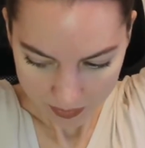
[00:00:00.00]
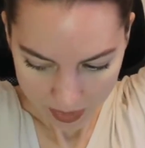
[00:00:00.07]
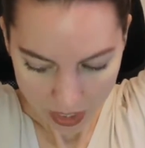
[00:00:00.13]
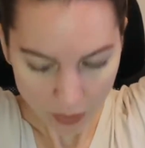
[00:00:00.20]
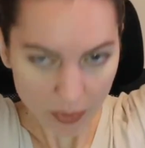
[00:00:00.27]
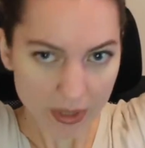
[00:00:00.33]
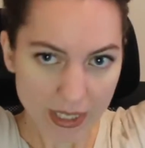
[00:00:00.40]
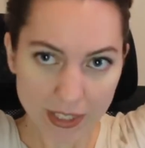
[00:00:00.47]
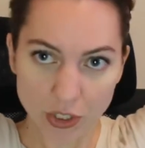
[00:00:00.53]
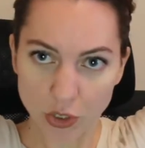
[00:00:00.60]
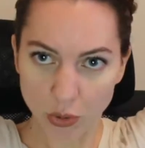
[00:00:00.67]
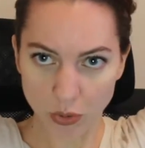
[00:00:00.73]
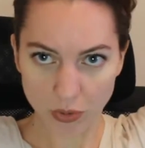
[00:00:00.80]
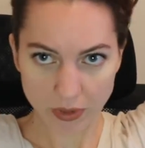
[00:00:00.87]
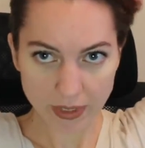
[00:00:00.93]
And with these
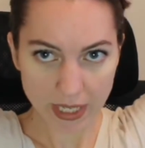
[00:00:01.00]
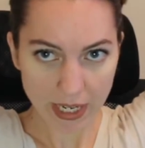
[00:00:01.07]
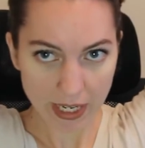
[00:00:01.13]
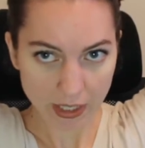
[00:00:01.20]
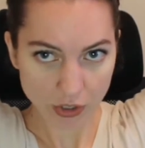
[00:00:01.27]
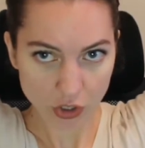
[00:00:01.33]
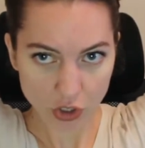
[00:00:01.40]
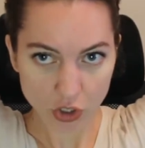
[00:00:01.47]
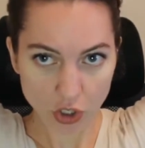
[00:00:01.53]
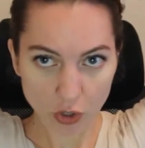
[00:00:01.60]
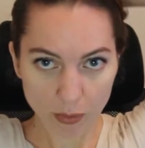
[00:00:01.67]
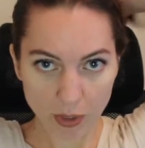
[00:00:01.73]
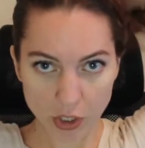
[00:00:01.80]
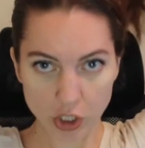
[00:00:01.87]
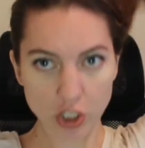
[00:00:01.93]
tools getting
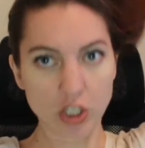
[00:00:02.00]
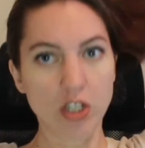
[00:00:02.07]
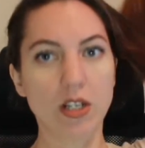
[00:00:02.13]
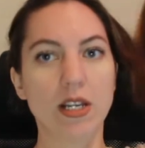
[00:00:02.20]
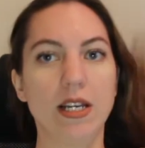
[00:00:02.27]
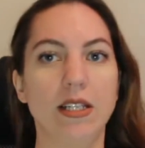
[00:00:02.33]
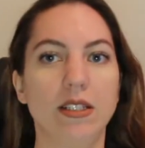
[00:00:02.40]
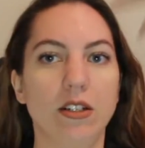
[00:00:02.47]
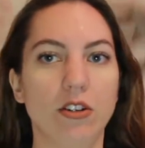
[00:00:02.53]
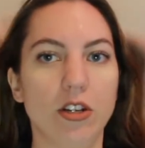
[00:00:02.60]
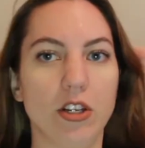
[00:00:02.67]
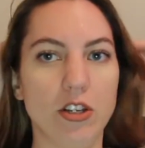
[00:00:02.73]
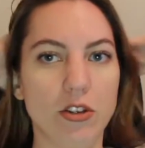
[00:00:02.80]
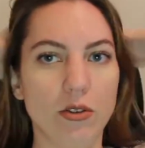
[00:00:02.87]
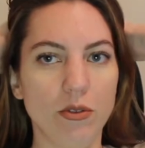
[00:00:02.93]
so much easier
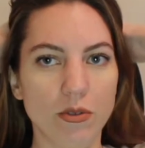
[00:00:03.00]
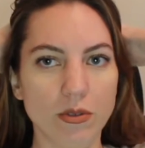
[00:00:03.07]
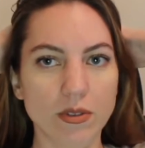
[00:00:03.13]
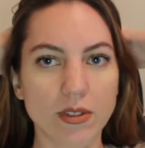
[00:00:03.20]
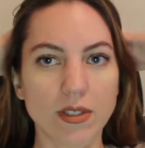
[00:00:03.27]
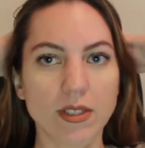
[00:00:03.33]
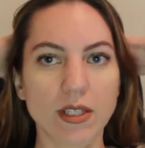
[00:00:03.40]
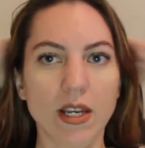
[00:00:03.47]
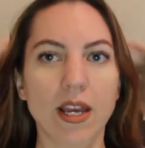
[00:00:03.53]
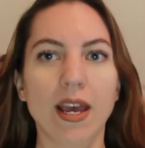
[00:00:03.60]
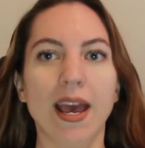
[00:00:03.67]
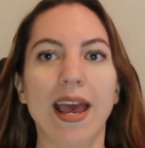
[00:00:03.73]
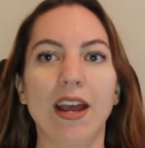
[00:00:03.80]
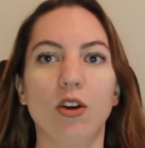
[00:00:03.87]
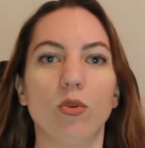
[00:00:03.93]
to use
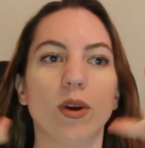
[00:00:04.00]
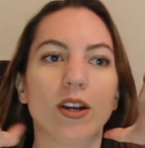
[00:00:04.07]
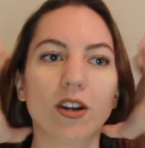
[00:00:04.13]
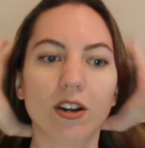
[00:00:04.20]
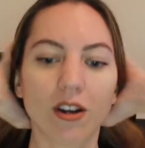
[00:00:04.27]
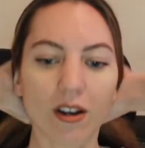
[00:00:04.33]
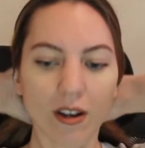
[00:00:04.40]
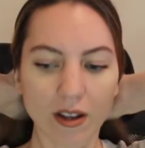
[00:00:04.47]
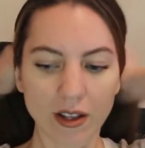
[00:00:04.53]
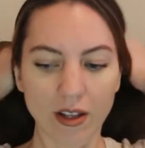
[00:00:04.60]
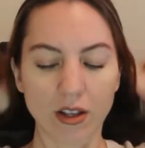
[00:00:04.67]
and quicker,